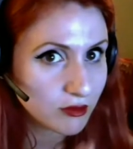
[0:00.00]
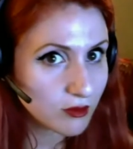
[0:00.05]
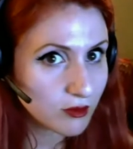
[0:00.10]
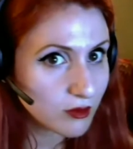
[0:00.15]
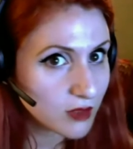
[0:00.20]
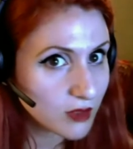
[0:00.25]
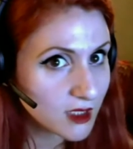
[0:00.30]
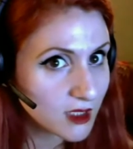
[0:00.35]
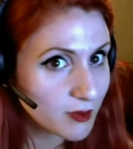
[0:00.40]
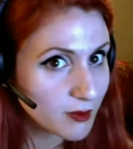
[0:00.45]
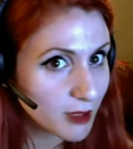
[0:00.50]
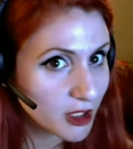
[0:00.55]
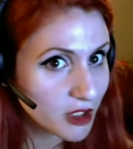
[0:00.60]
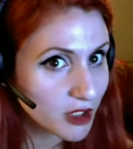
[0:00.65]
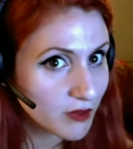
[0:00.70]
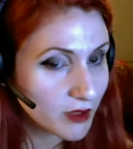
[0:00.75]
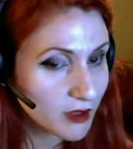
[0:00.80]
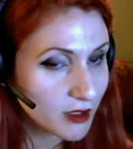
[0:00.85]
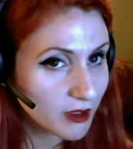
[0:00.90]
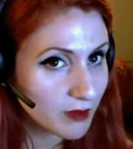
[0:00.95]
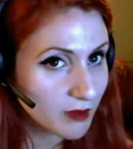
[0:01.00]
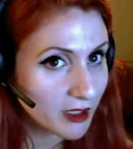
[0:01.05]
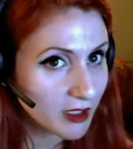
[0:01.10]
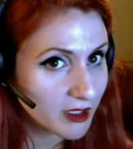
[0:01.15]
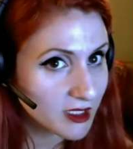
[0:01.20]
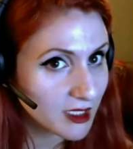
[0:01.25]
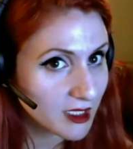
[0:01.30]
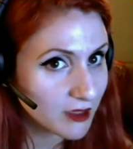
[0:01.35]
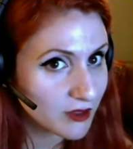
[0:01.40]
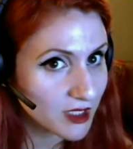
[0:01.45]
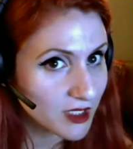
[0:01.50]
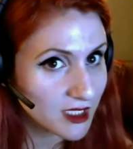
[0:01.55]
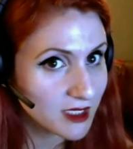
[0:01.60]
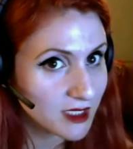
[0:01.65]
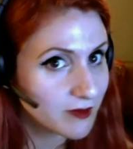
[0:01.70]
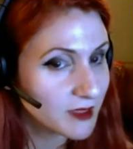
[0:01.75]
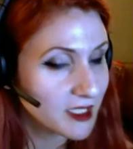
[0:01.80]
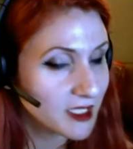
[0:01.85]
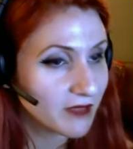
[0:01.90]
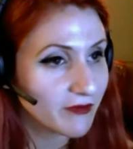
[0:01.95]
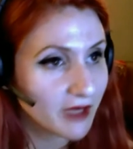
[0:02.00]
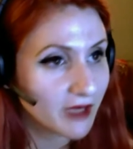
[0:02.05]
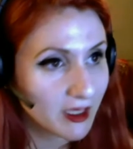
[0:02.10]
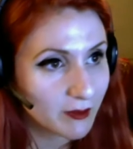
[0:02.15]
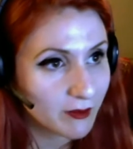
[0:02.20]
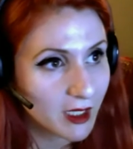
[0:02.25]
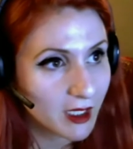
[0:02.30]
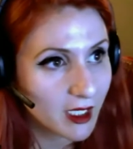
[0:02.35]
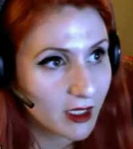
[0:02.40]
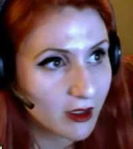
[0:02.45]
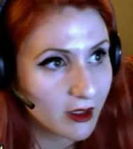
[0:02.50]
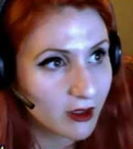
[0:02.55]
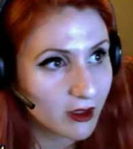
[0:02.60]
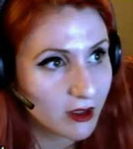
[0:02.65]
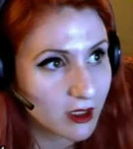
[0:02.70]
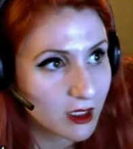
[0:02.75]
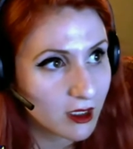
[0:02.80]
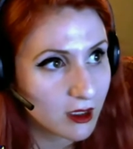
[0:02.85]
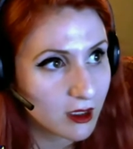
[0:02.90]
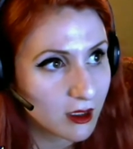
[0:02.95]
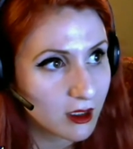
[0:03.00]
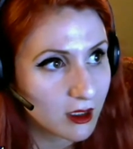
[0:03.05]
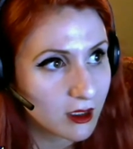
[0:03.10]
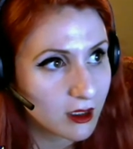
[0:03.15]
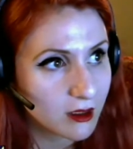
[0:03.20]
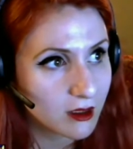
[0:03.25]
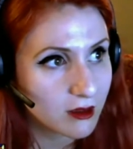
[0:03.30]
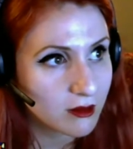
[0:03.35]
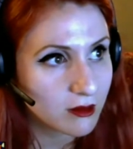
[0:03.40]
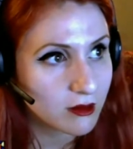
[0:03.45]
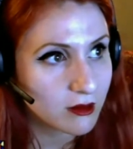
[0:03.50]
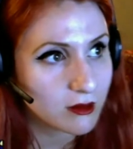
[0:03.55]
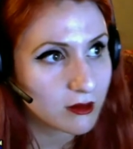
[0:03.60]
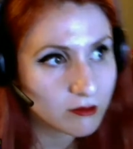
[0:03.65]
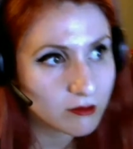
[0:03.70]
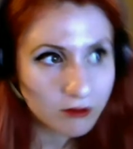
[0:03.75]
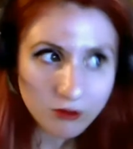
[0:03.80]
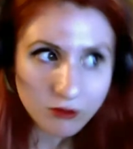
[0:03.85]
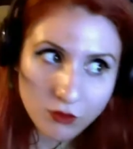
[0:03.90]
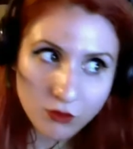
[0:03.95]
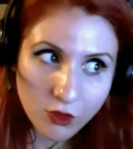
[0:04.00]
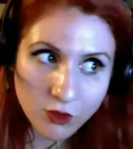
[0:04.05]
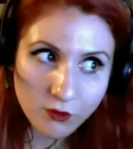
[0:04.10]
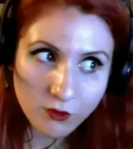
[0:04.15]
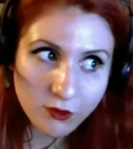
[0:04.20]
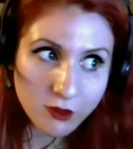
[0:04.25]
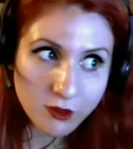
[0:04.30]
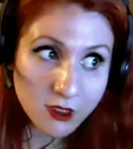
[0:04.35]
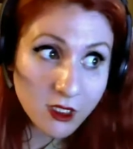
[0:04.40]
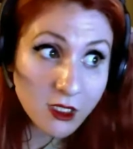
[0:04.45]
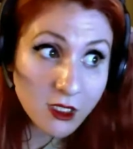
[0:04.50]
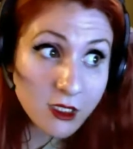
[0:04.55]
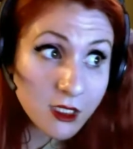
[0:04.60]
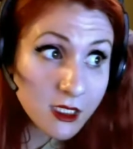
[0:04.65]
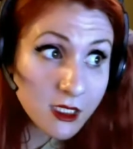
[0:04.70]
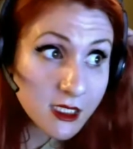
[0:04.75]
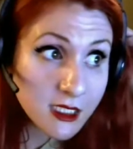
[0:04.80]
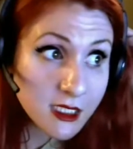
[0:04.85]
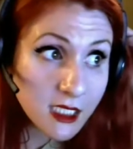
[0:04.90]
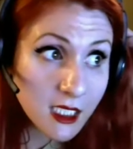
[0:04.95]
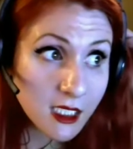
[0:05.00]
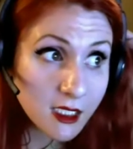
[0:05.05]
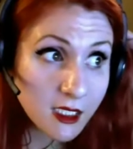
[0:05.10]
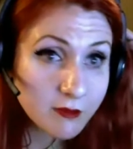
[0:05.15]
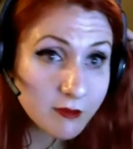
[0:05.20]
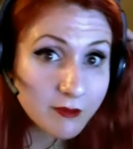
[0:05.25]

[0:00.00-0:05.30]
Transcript: Especially when you compare it to other systems like Vampire in Overall Darkness and